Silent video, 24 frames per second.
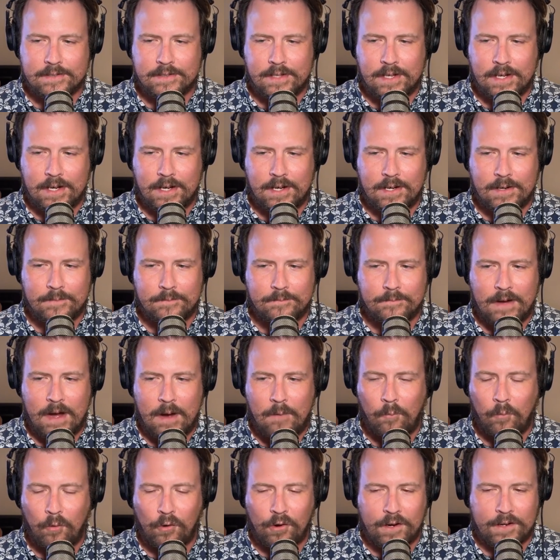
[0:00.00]

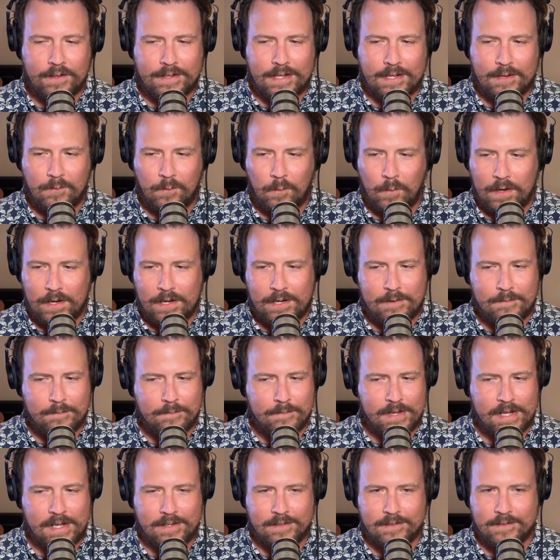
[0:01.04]
I'm worried that Reem
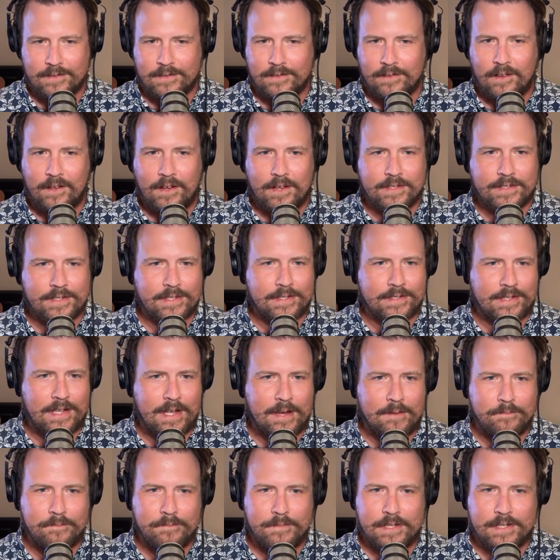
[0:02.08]
has lost a
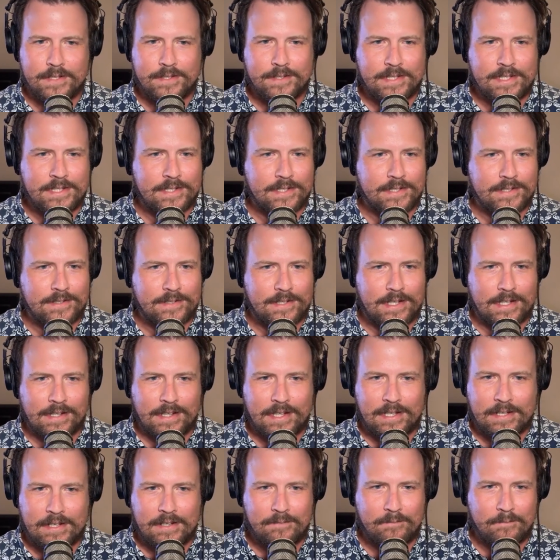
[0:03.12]
step this season. That
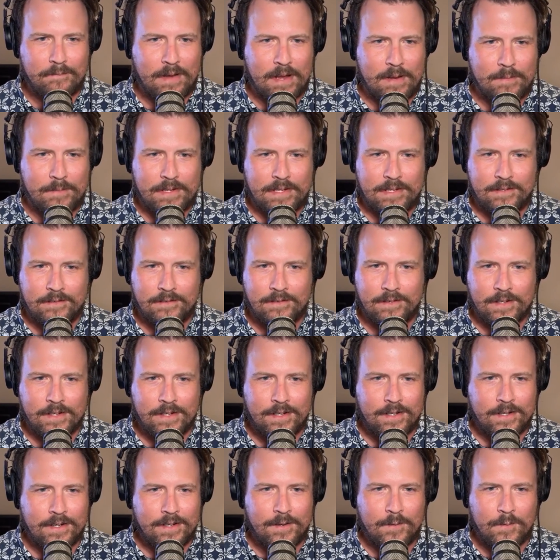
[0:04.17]
like maybe
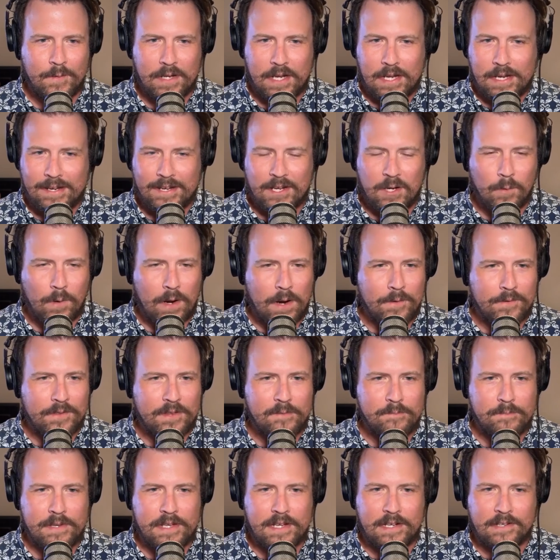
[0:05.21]
we could get away with
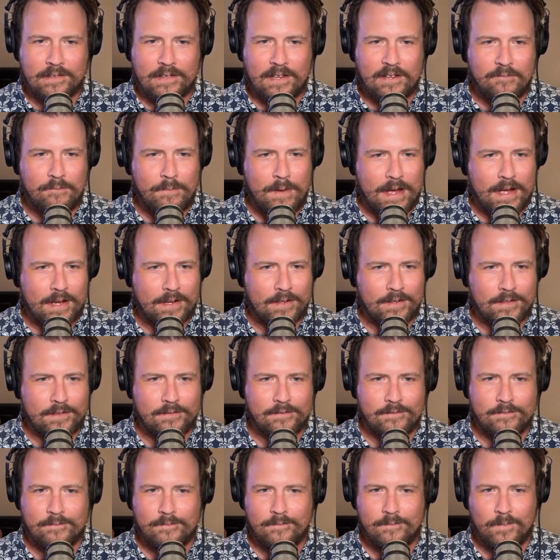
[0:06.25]
him being a left back
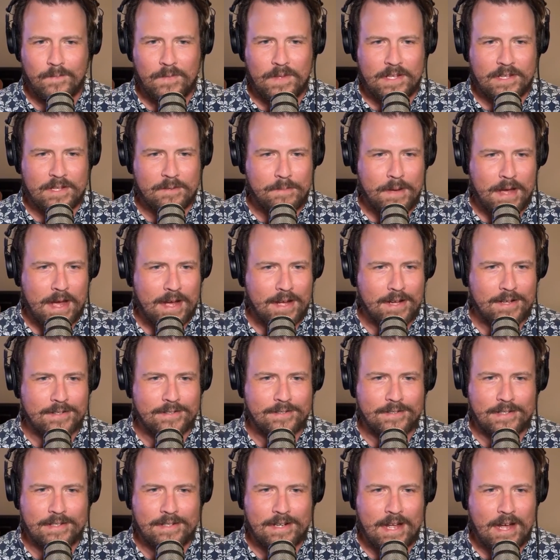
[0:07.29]
in the
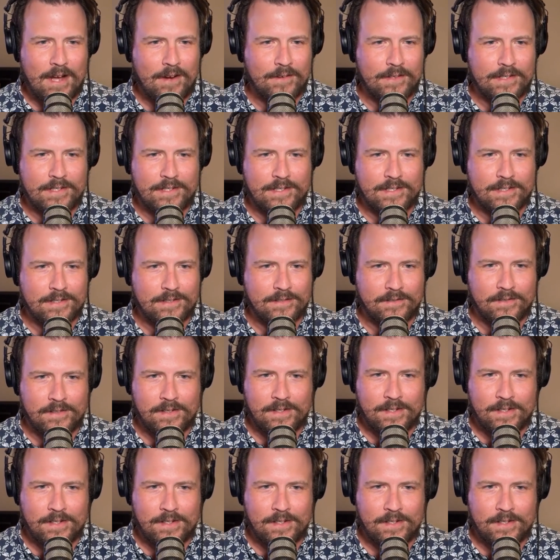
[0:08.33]
past, and now it's just